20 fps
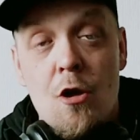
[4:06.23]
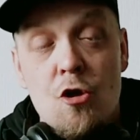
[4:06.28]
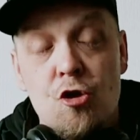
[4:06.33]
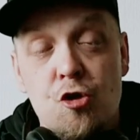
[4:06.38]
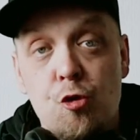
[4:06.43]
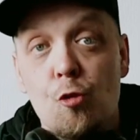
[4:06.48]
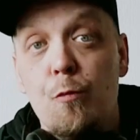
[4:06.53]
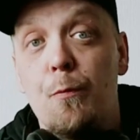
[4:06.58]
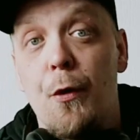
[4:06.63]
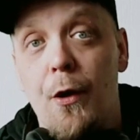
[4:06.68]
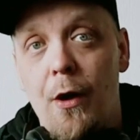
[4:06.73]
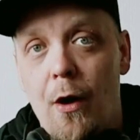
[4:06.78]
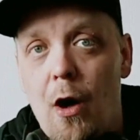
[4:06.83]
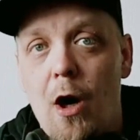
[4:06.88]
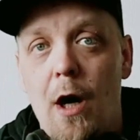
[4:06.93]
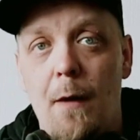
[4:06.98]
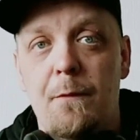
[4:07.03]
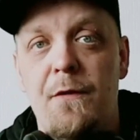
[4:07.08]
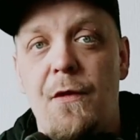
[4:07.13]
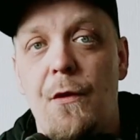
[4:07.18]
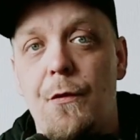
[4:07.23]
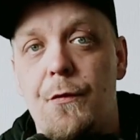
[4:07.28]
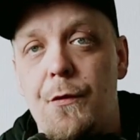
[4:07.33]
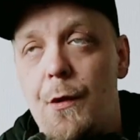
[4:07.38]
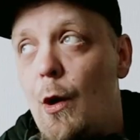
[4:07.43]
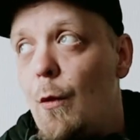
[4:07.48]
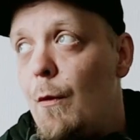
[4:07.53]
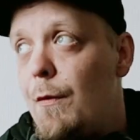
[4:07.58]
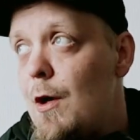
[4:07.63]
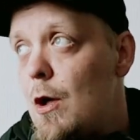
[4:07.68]
super arm to
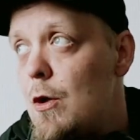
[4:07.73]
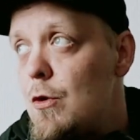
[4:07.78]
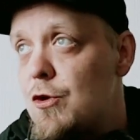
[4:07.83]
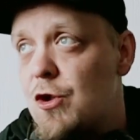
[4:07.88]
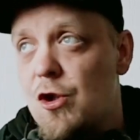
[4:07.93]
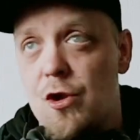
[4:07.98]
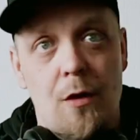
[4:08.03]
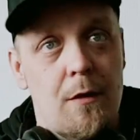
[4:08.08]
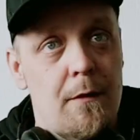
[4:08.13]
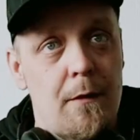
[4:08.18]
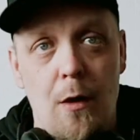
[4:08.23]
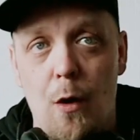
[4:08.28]
throw those